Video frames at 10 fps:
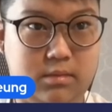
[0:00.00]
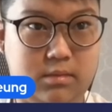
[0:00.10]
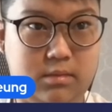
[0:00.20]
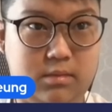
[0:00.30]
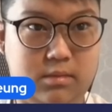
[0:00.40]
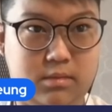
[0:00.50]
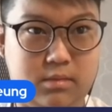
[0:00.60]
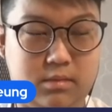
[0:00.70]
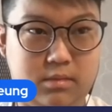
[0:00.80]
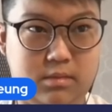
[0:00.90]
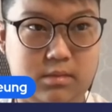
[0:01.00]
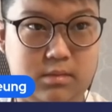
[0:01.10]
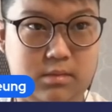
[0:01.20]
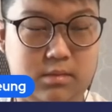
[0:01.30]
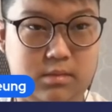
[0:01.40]

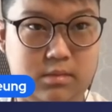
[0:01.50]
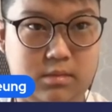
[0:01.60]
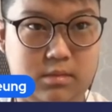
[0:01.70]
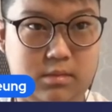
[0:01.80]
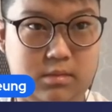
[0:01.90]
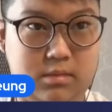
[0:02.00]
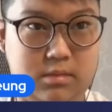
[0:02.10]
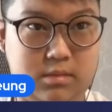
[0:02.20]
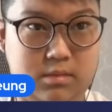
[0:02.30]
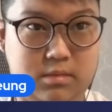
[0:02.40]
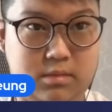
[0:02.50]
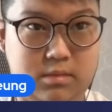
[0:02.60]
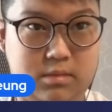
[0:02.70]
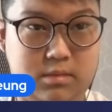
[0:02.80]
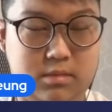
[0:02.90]

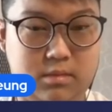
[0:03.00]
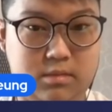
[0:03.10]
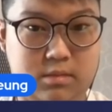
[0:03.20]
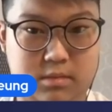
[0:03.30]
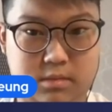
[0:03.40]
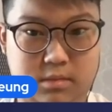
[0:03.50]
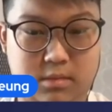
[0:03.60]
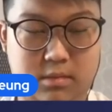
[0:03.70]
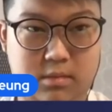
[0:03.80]
No words are spoken by the person on screen.